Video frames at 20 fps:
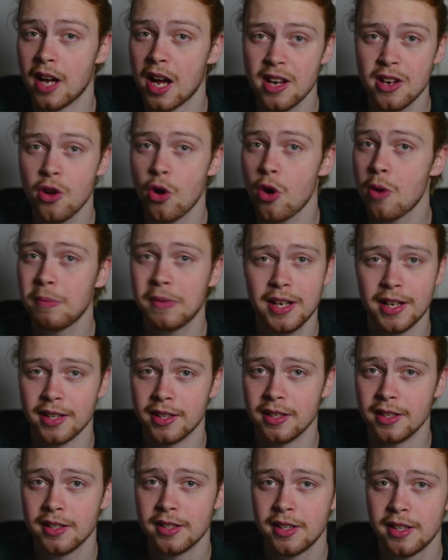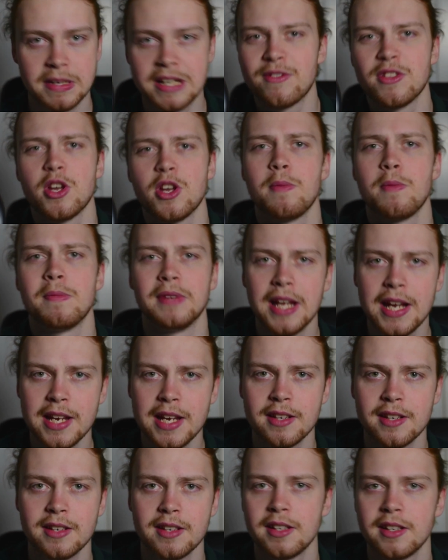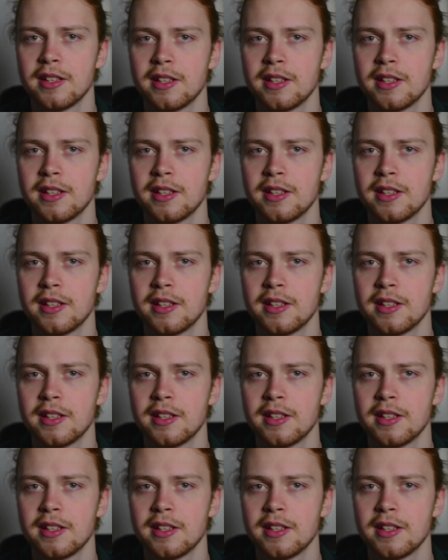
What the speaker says: I know I'm late, but even though I'm late,